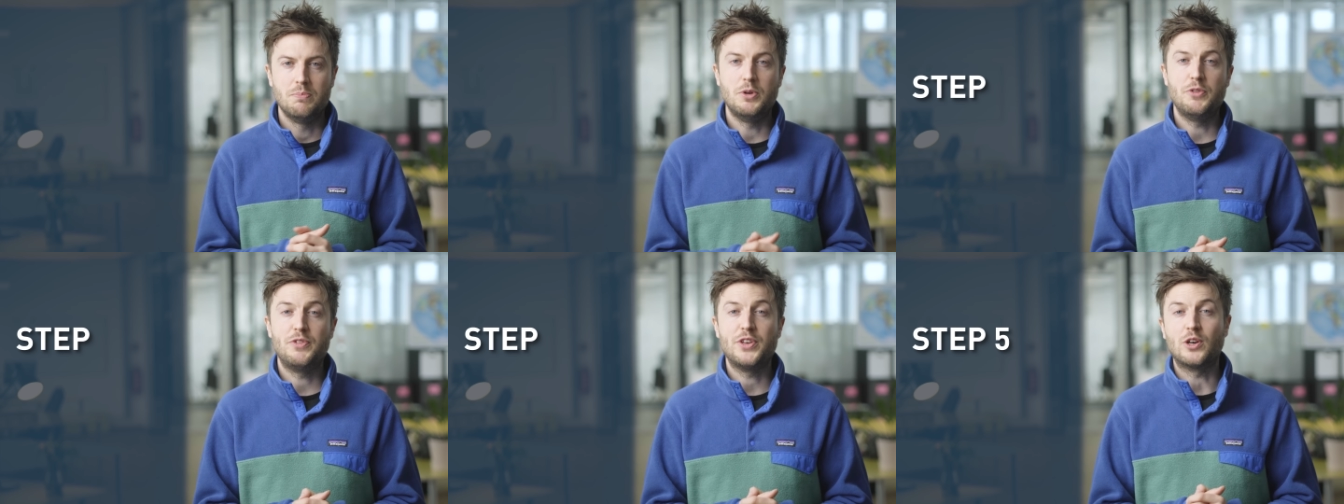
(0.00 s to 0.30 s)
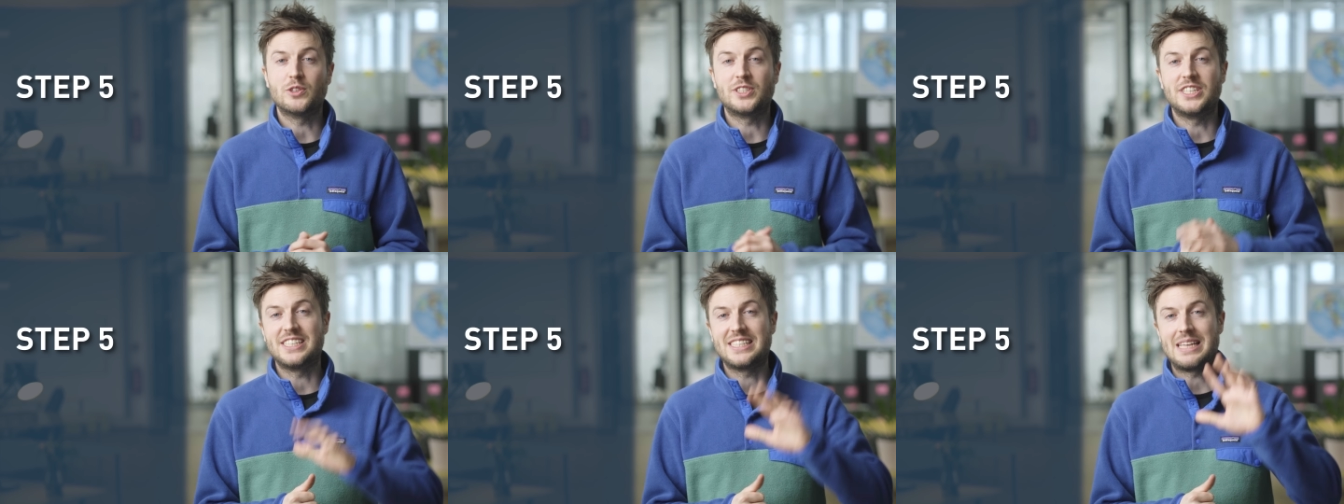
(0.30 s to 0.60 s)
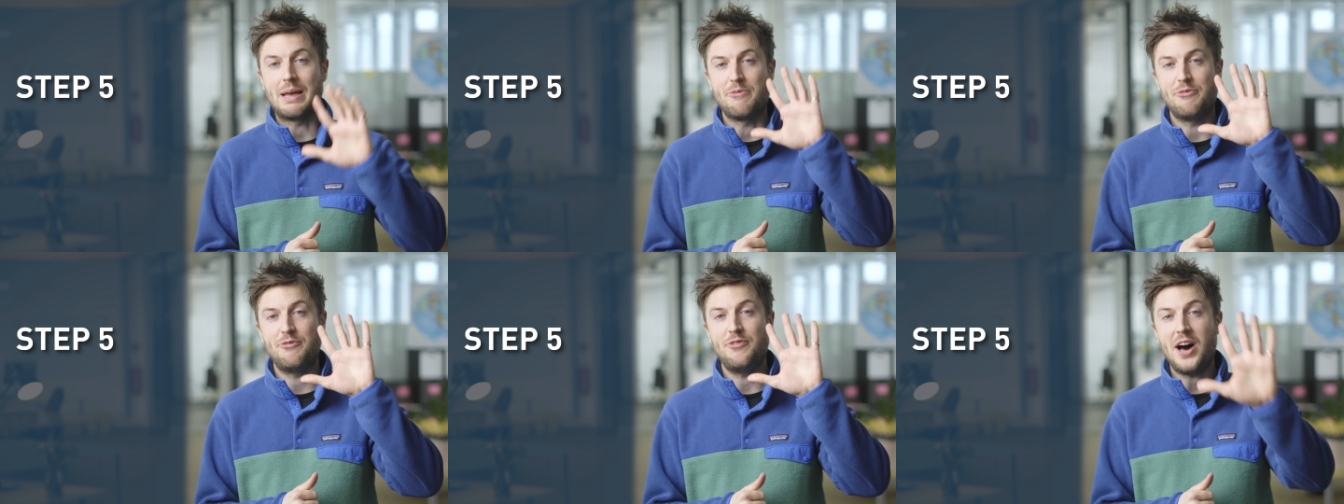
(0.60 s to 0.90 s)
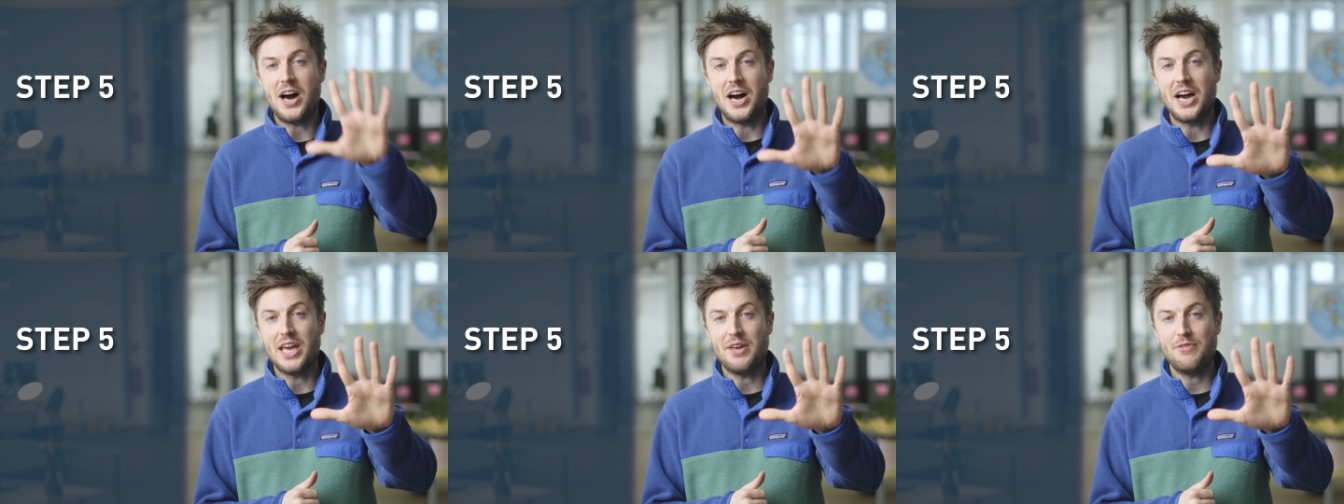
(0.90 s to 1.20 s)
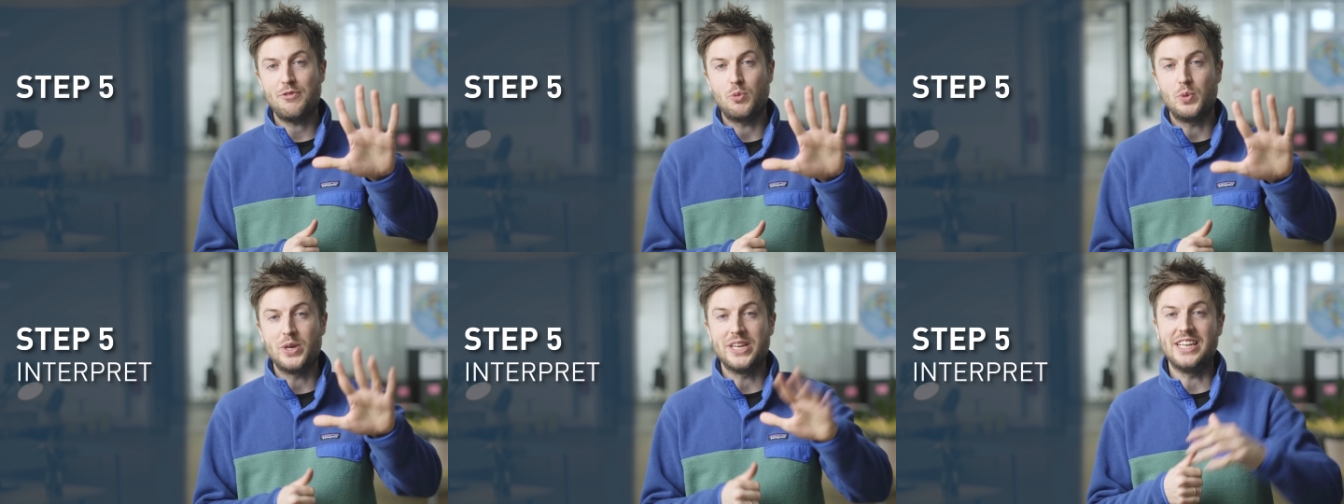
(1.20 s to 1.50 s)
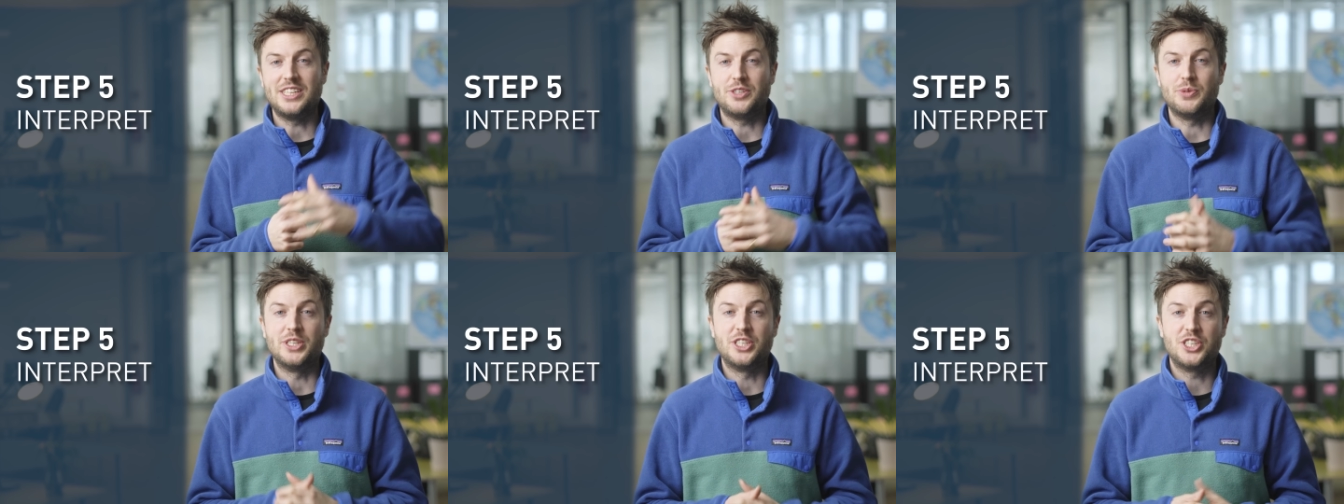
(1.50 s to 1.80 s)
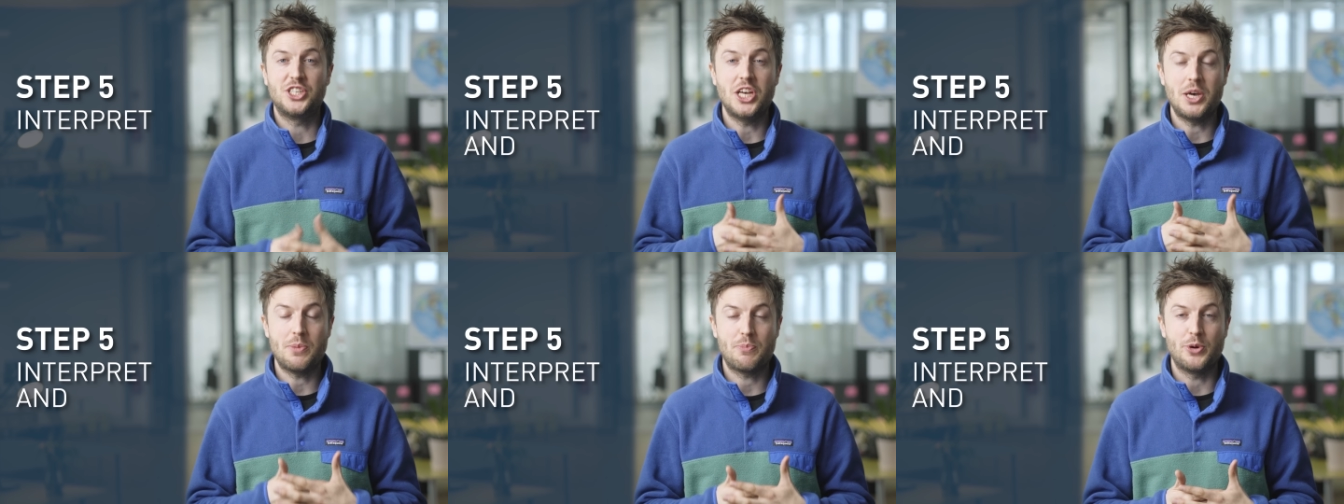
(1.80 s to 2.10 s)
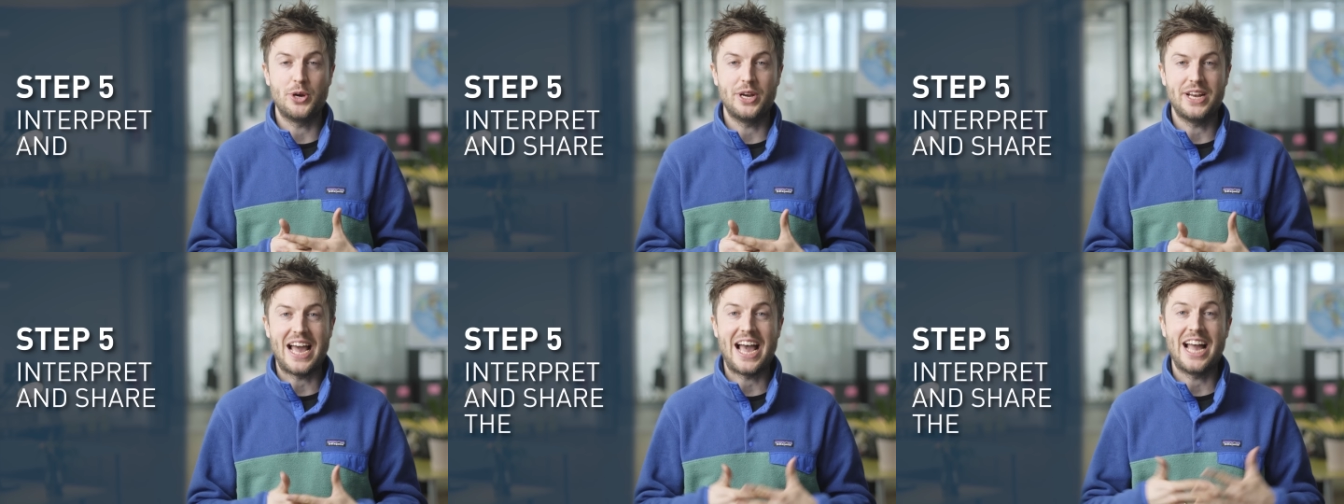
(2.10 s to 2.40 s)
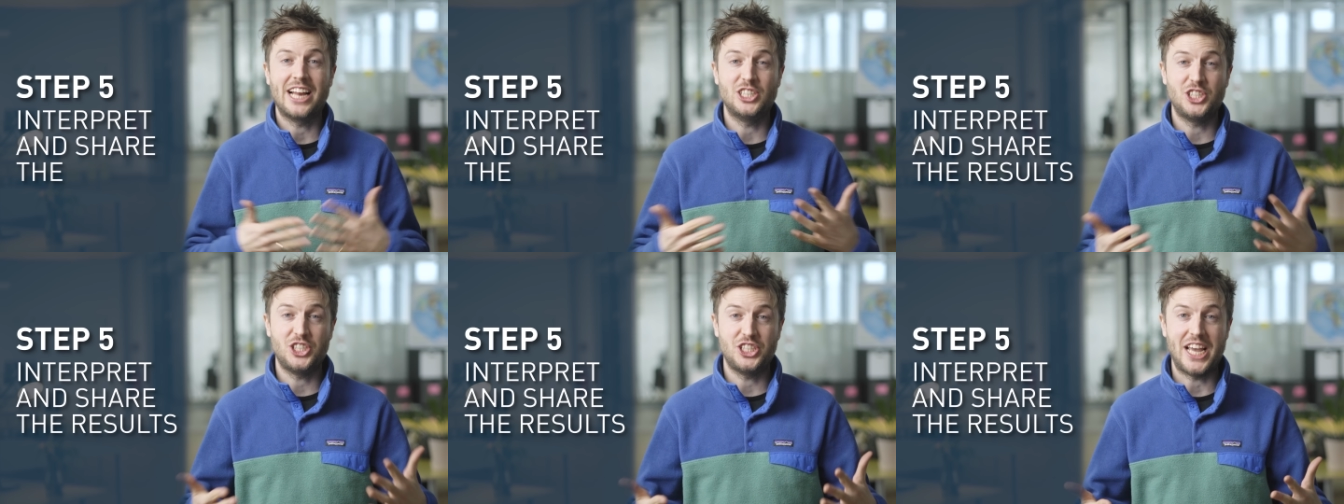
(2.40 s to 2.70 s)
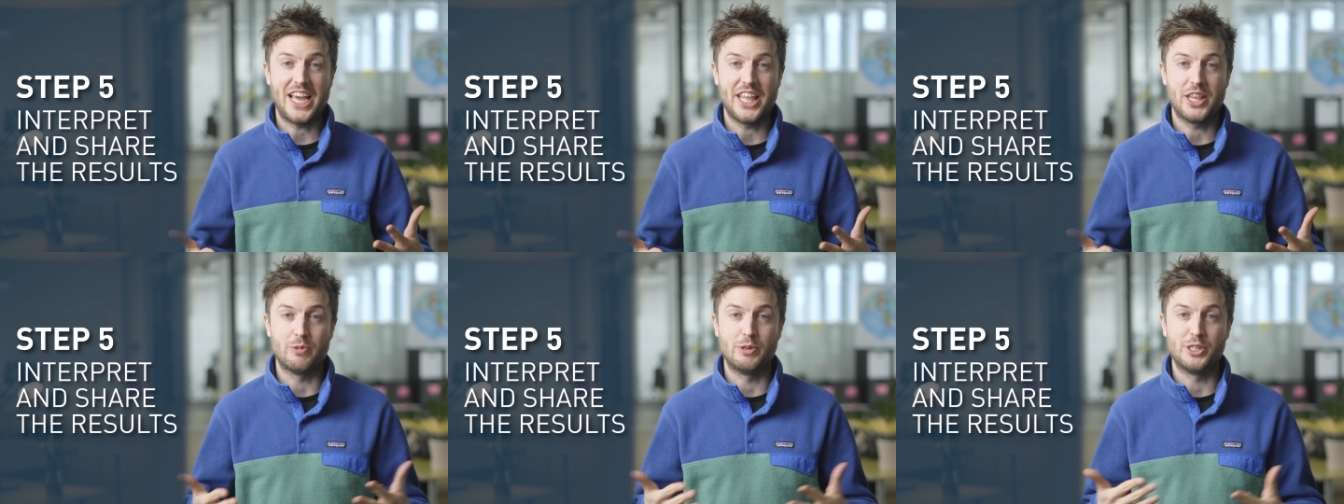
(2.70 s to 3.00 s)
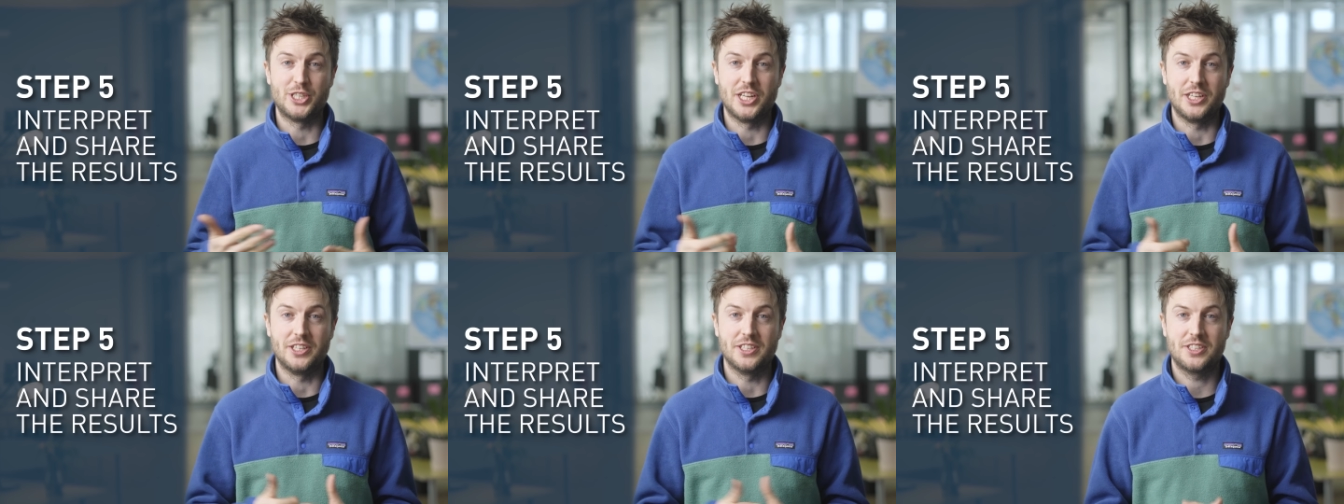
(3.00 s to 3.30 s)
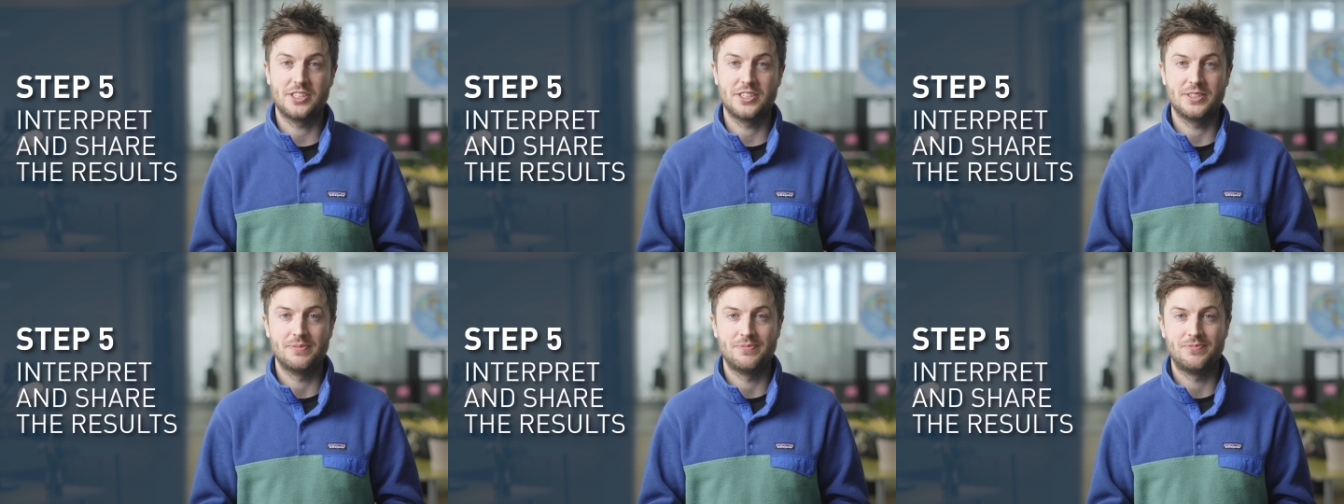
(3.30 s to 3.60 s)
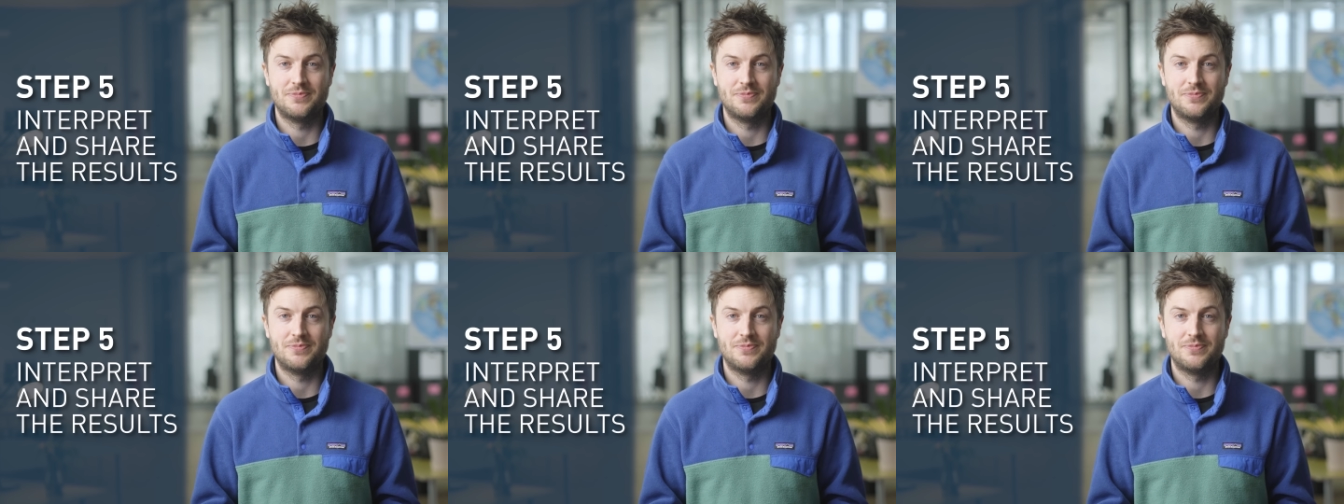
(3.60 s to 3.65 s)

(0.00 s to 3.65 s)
Moving on to step five, we need to interpret and share the results.